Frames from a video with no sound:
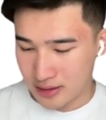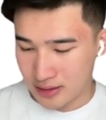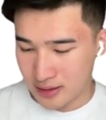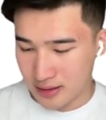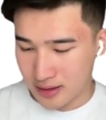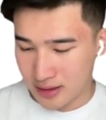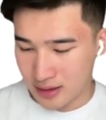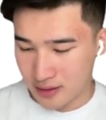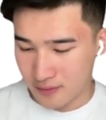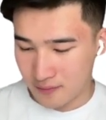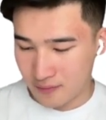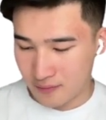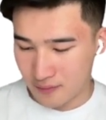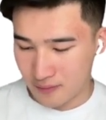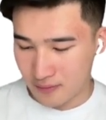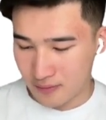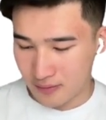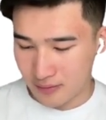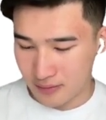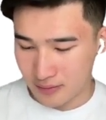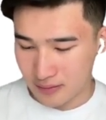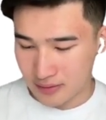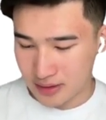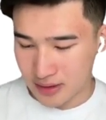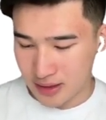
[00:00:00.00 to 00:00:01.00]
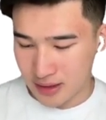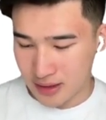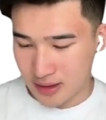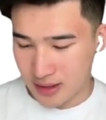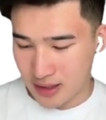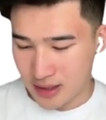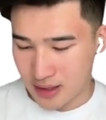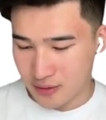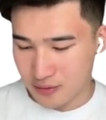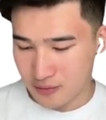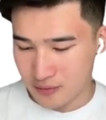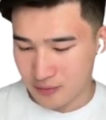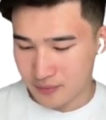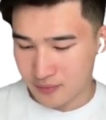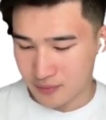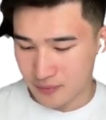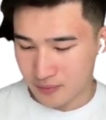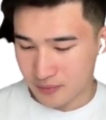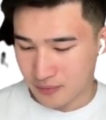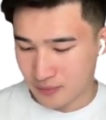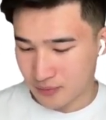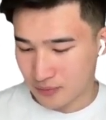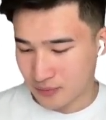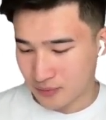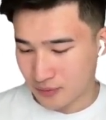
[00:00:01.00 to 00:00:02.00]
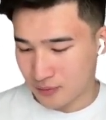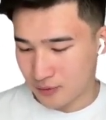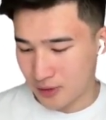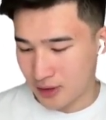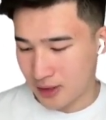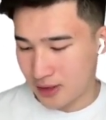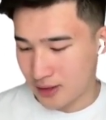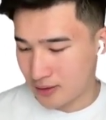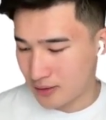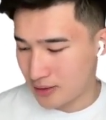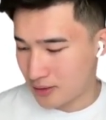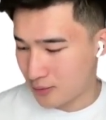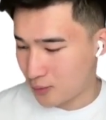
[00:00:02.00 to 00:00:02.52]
the negative sign out, right?